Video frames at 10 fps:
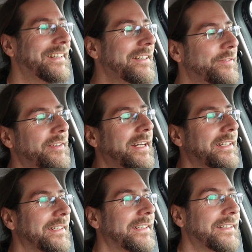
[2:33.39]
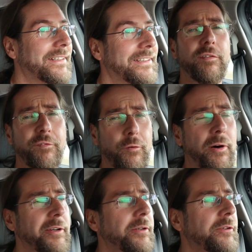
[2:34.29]
It's fun.
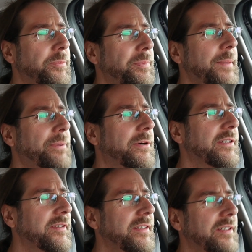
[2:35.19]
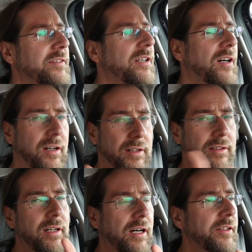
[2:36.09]
4 USB ports in this car.
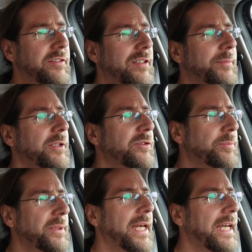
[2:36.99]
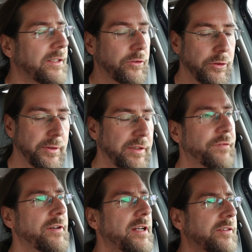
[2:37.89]
Awesome. USB-A, 2 in the
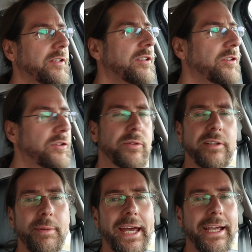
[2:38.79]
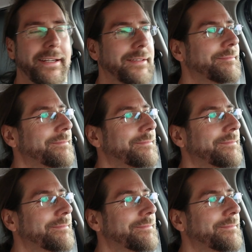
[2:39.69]
front, 2 in the back.